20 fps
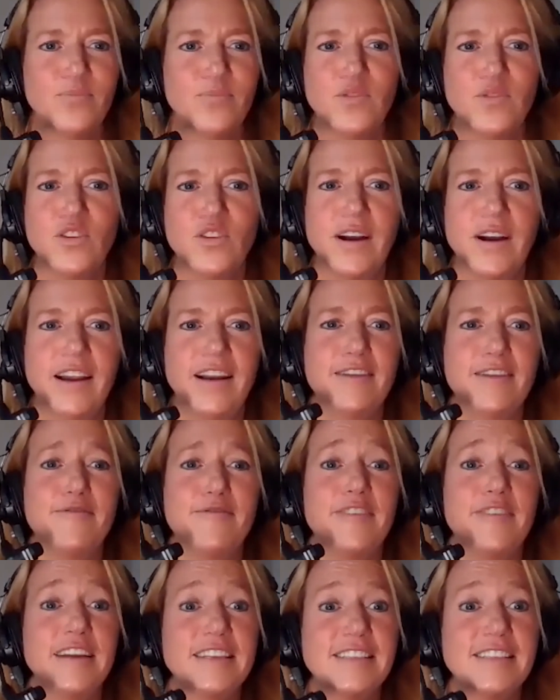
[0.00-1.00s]
trying to
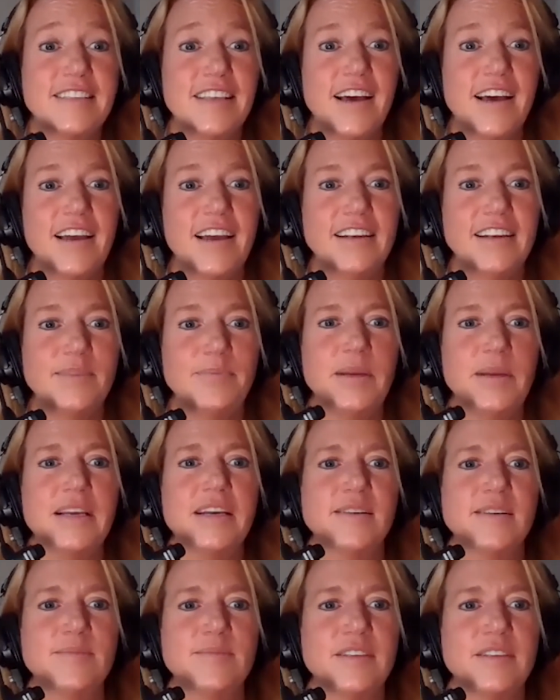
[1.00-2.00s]
fix that, it
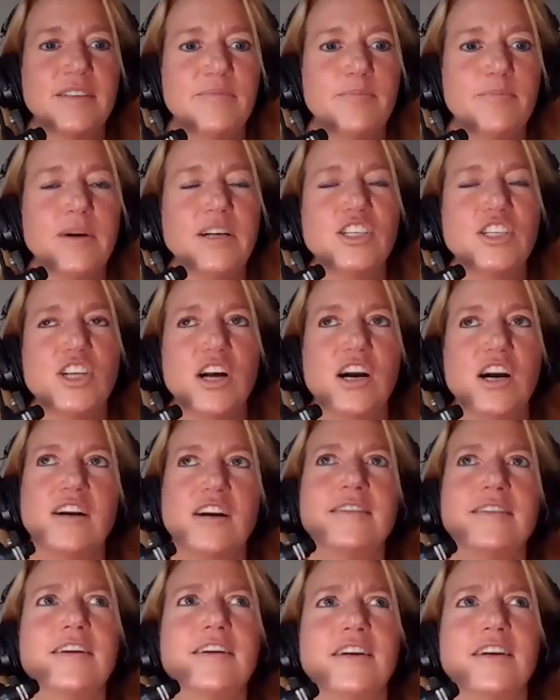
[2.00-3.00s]
becomes a much
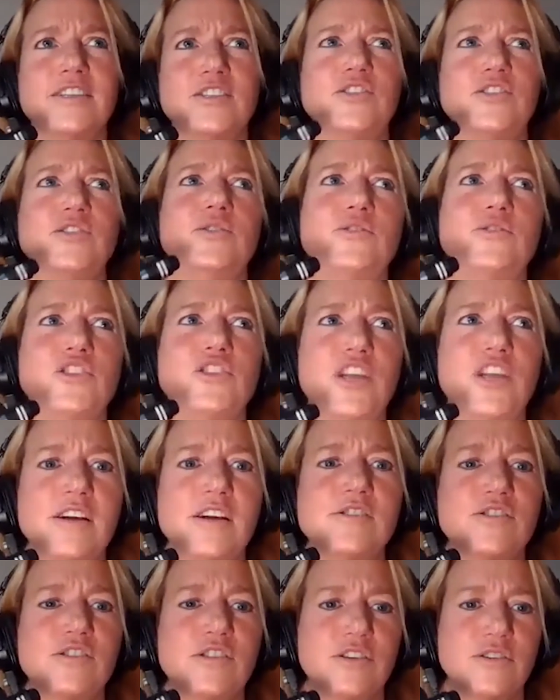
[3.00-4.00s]
harder to
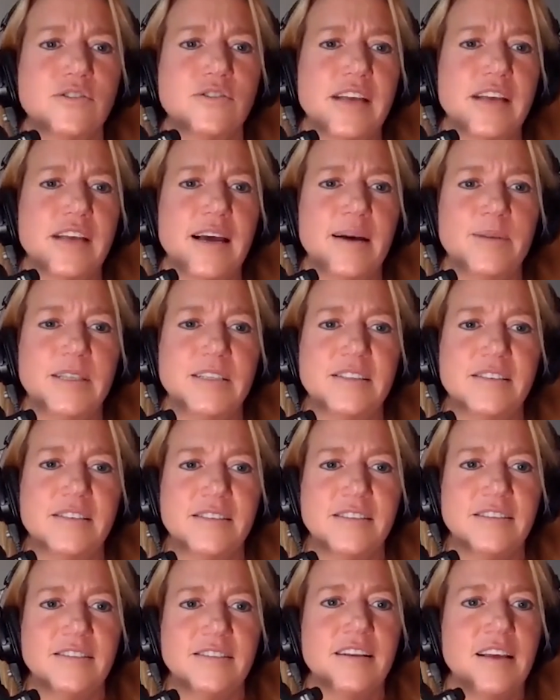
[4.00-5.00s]
change those habits
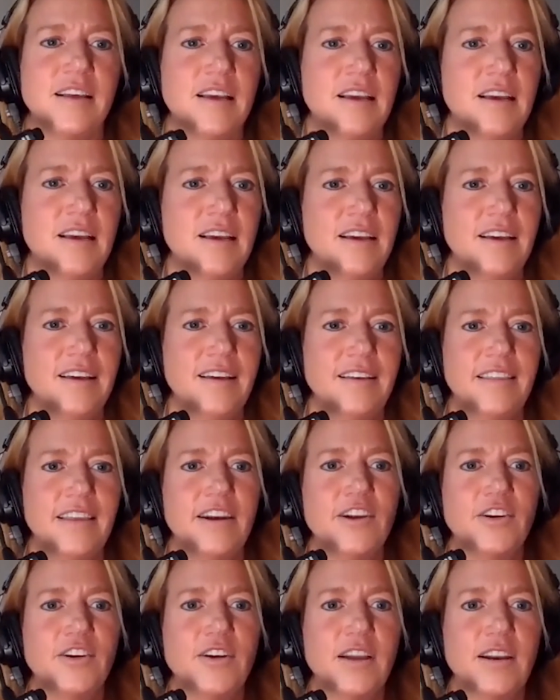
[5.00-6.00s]
and
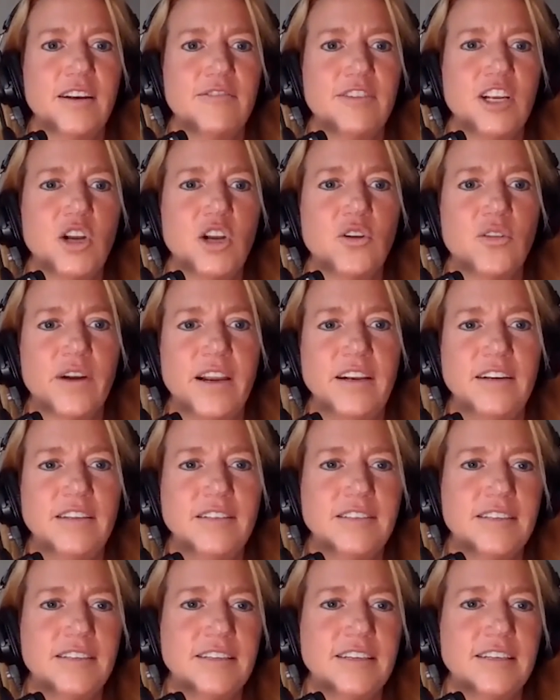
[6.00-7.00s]
that are kind of
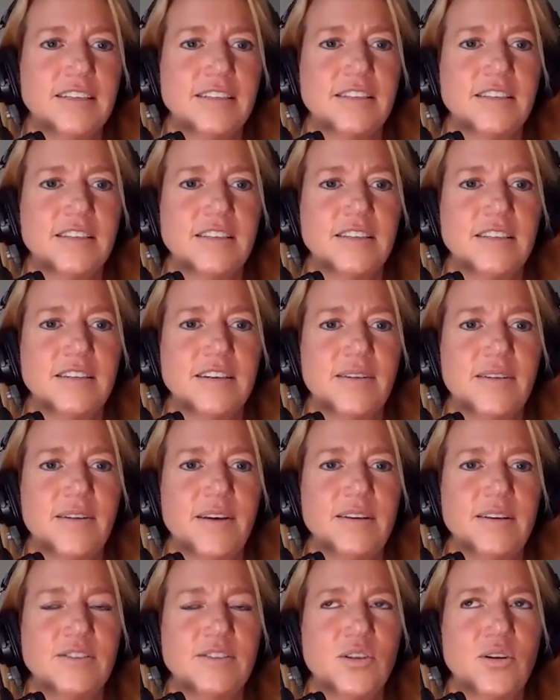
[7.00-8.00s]
ingrained in us.
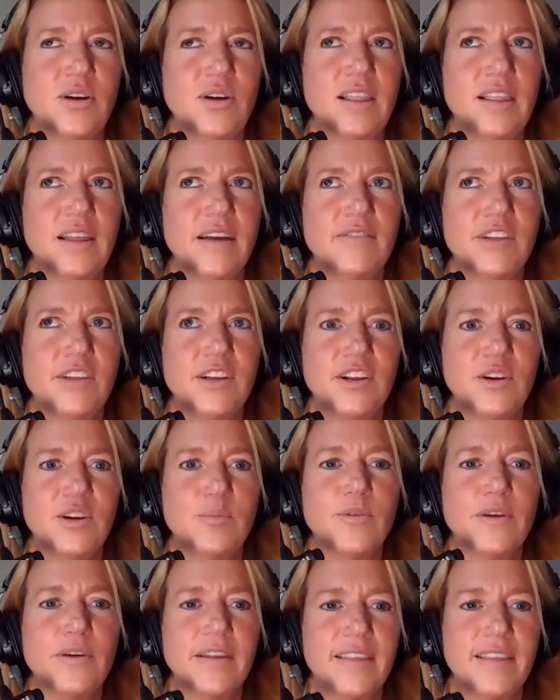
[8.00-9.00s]
And so I love that you
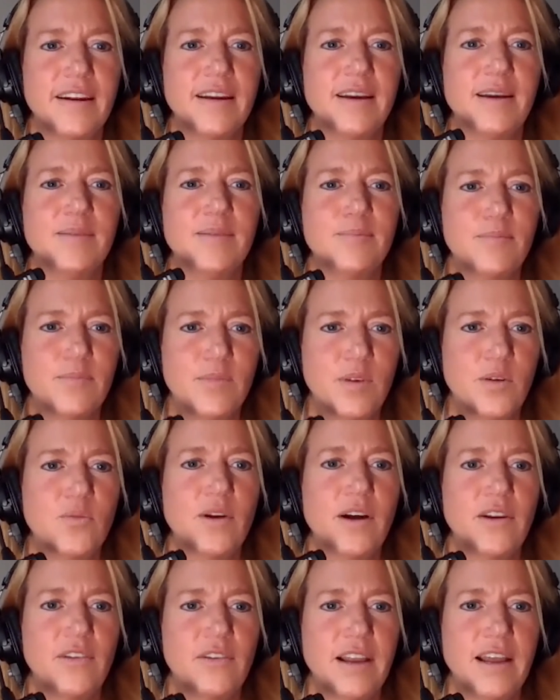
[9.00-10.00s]
bring that up
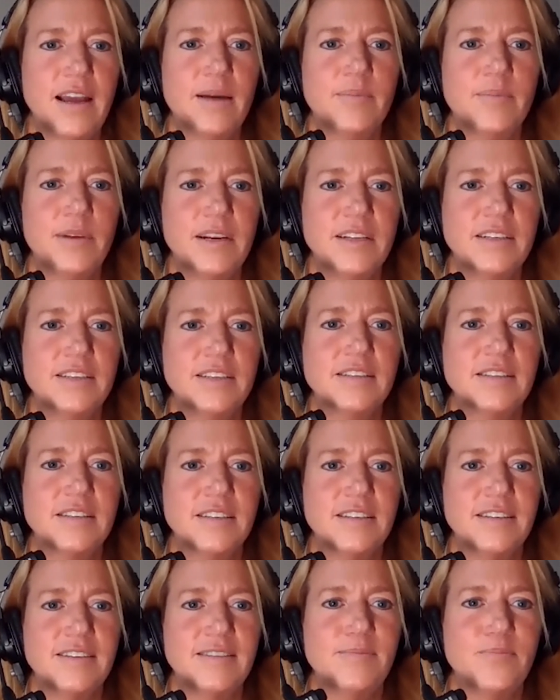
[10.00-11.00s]
around happiness,
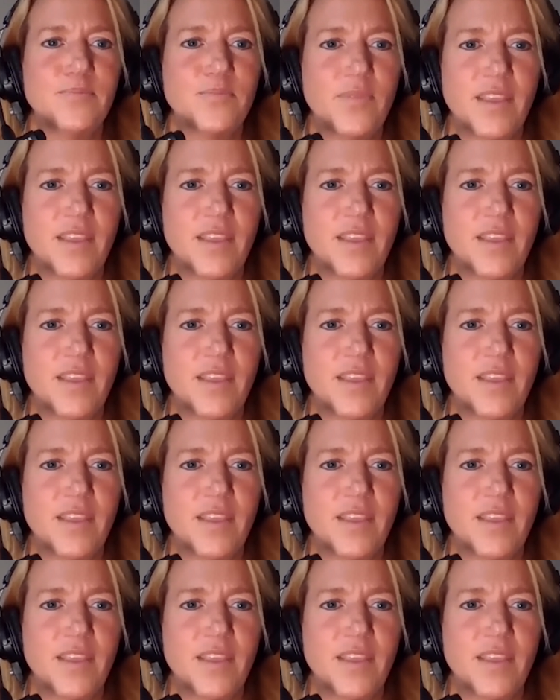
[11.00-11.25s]
and